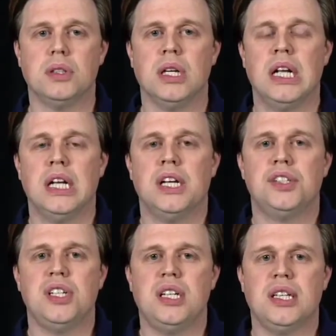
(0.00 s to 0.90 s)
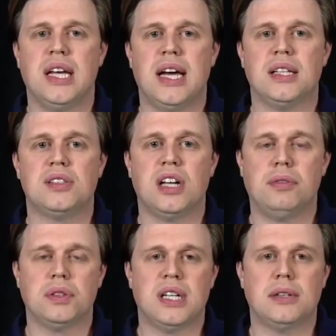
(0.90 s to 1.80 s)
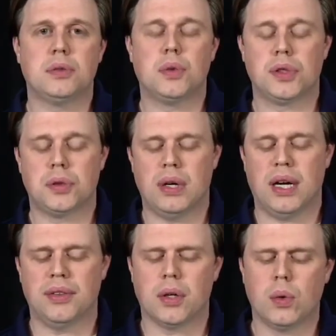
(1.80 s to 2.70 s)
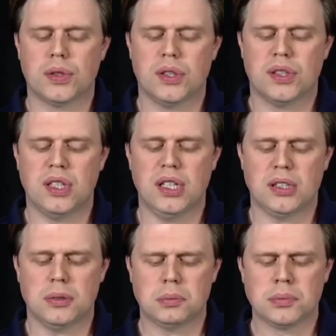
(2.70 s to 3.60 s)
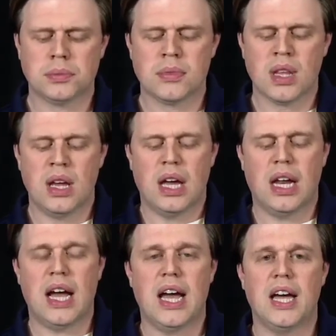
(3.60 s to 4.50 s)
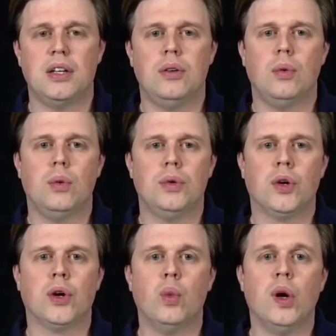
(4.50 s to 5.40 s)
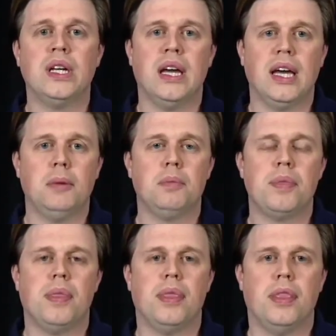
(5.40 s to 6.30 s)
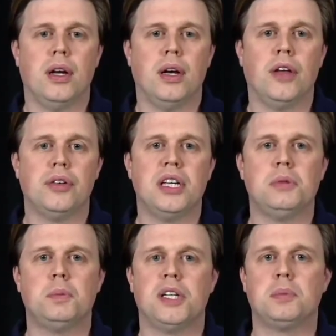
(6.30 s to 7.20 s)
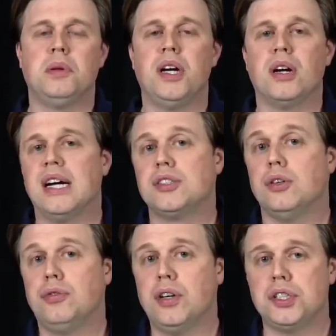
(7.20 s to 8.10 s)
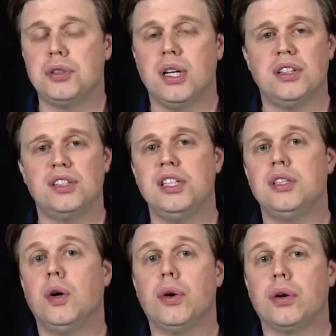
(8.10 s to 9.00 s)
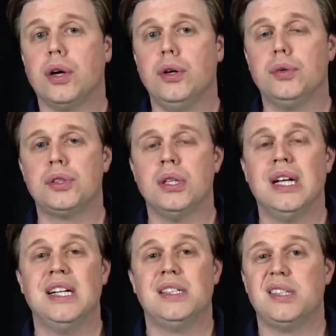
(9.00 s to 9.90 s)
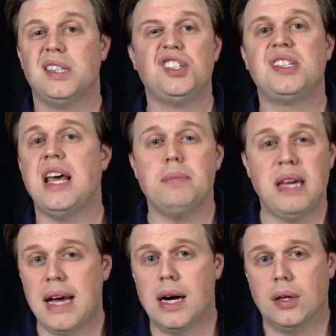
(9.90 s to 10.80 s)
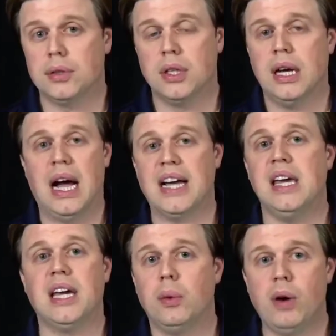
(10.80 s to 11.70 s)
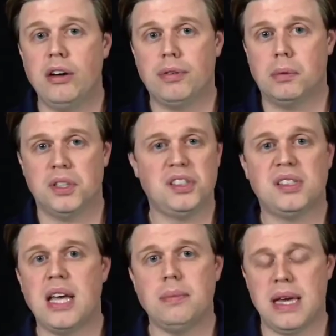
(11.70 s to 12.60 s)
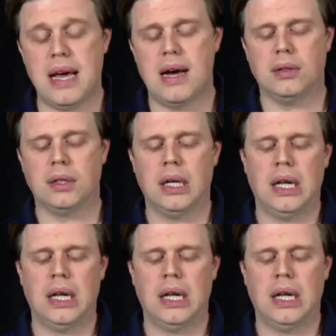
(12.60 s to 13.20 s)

and she did that several times for us throughout the course of the season. And I had, during one game, the other team's best player got so frustrated, she told her coach, she said, "Just take me out. I can't get away from her. Just take me out."